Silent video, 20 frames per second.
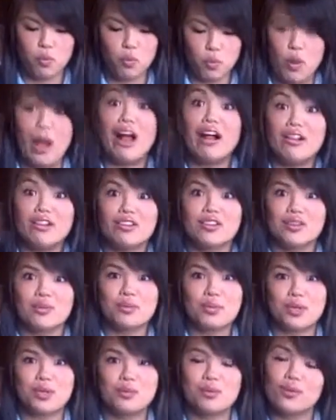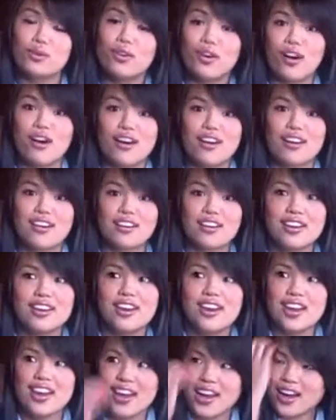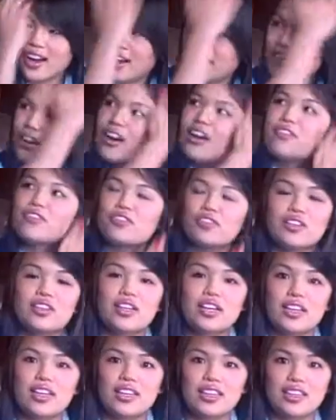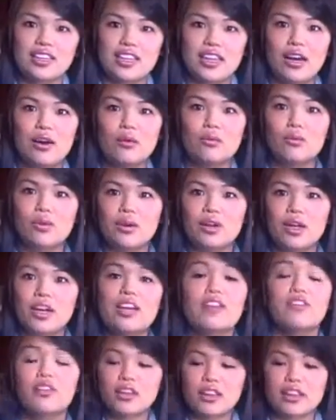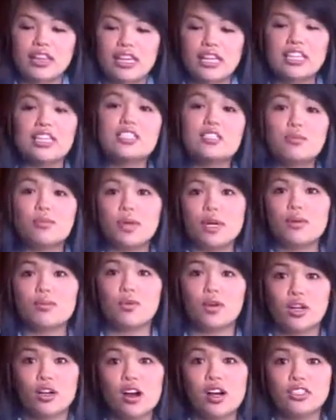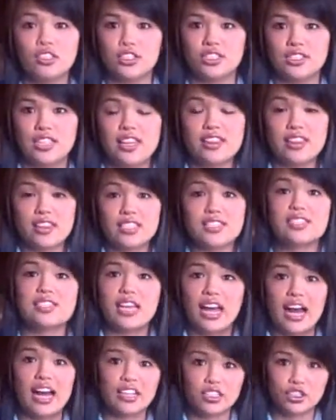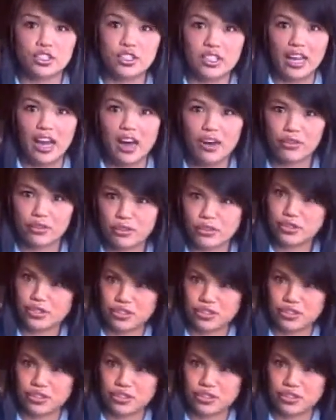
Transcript: well people are, I feel like that would, they need to make more conscious that this is actually how they're